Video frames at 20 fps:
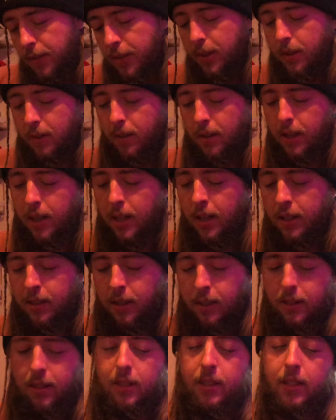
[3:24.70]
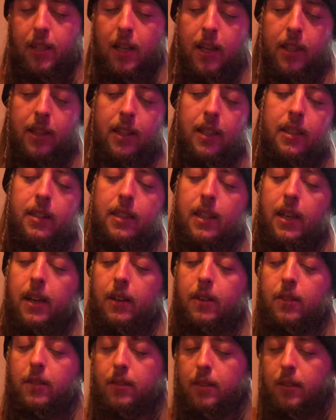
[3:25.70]
So I guess I'll just take this
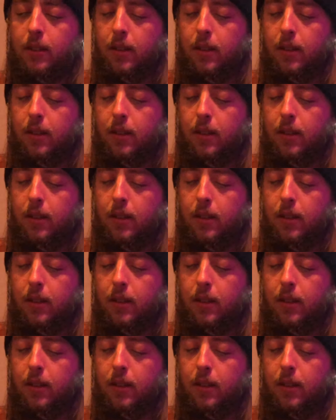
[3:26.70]
out.